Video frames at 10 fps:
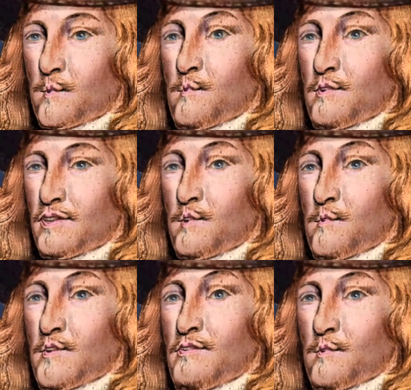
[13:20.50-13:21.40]
No,
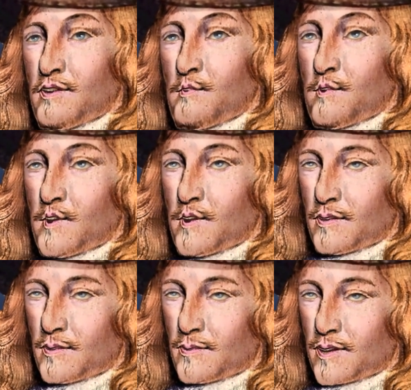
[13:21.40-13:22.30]
sir, by your favour.
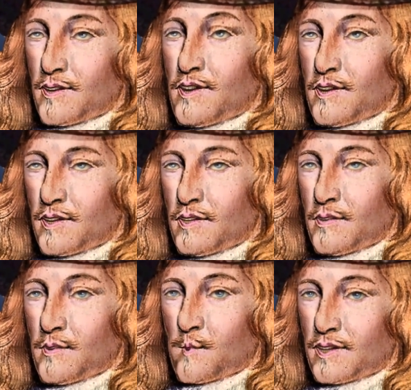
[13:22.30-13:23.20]

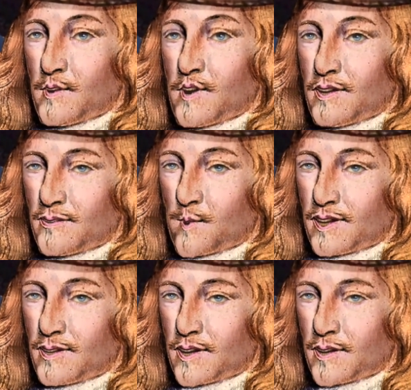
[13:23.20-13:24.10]
Guards, withdraw your
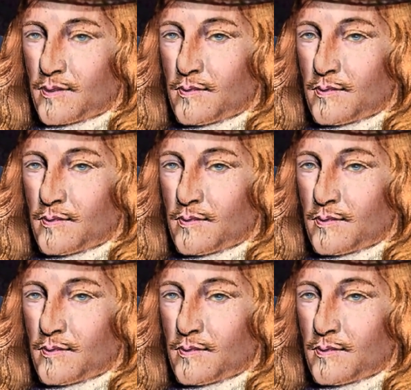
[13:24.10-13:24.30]
prisoner.